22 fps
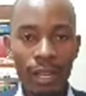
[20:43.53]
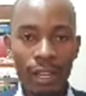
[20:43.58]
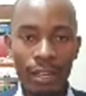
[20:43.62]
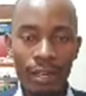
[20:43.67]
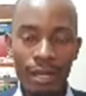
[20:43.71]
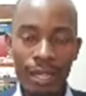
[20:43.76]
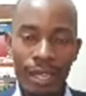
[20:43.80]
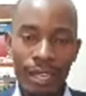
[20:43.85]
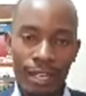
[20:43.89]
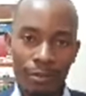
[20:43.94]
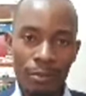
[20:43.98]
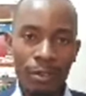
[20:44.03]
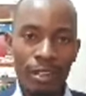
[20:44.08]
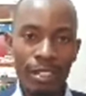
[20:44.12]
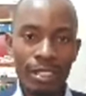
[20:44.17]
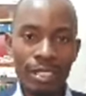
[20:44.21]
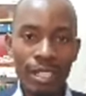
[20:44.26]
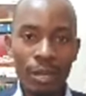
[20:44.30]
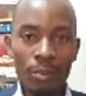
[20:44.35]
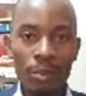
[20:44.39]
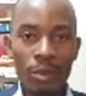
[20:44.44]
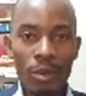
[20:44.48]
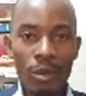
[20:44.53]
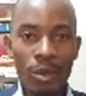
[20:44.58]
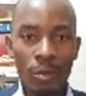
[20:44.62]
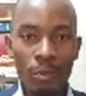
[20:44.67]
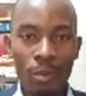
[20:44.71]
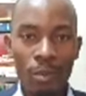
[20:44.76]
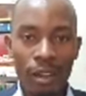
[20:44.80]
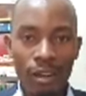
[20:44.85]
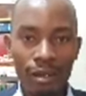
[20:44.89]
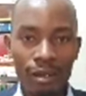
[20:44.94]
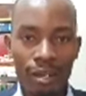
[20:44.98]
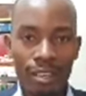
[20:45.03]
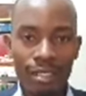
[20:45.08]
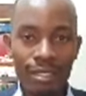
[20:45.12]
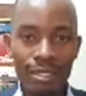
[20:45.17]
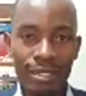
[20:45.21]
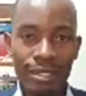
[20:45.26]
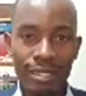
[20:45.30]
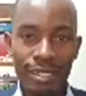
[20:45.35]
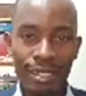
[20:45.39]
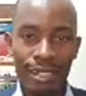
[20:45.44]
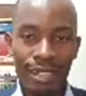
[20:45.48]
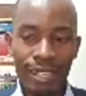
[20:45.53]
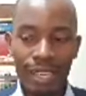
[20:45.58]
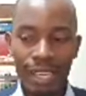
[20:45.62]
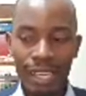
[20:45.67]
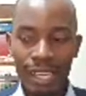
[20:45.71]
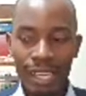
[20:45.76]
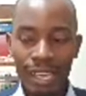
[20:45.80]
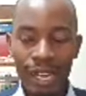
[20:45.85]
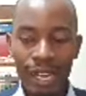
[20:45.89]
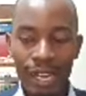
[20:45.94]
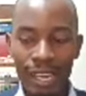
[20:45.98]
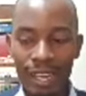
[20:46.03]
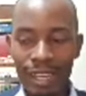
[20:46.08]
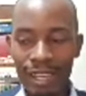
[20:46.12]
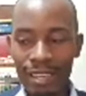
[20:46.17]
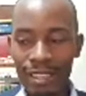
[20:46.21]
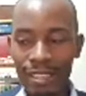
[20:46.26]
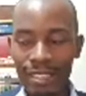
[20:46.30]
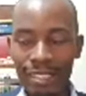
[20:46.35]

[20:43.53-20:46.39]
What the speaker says: Like, for example, you are a parent and